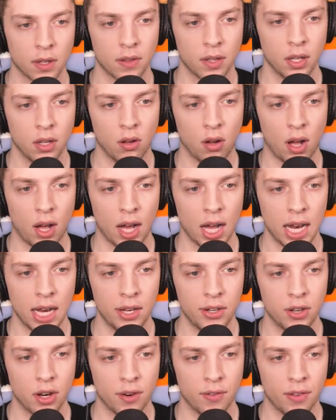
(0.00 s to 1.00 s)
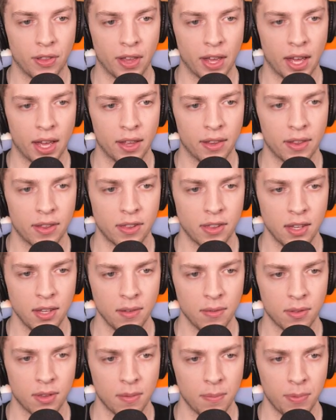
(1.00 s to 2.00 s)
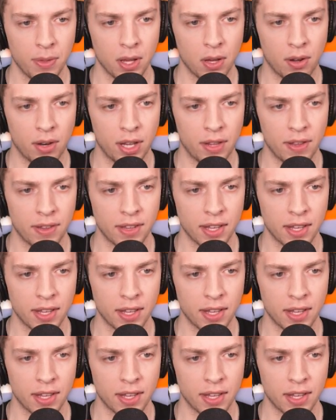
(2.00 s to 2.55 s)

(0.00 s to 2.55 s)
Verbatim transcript: There's a little island over there. There's something on it.